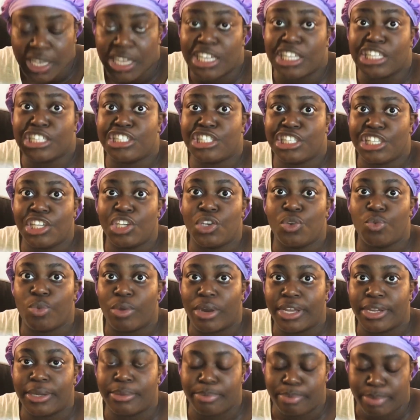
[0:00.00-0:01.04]

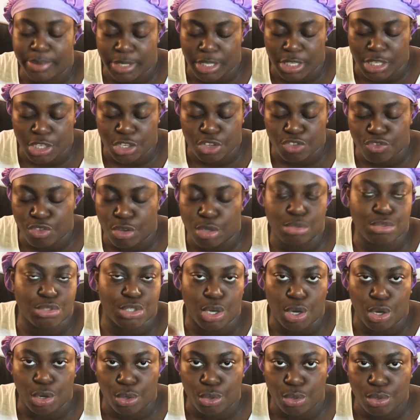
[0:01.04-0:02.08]
T1B rose
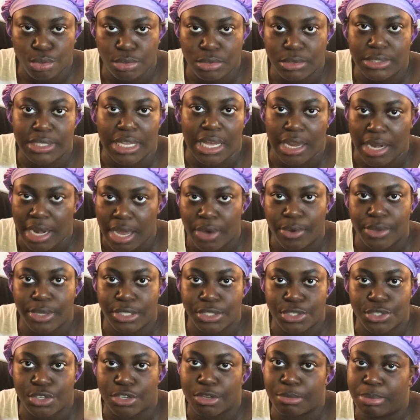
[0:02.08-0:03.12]
gold, and I'll
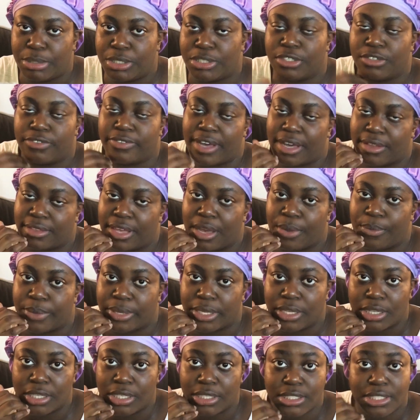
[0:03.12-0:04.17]
insert a picture of how that
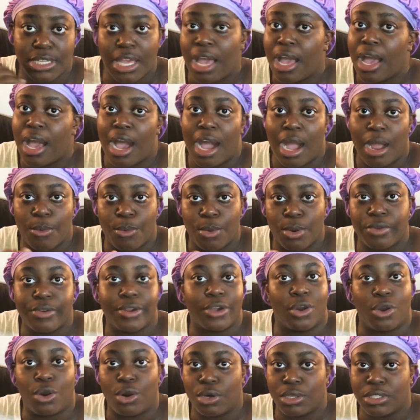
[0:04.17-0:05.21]
wig looks. I wore
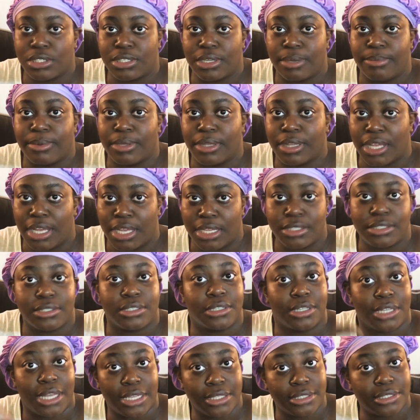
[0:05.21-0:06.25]
it all summer.
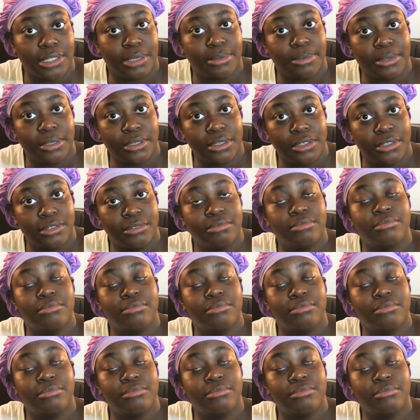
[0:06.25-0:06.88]
Last summer,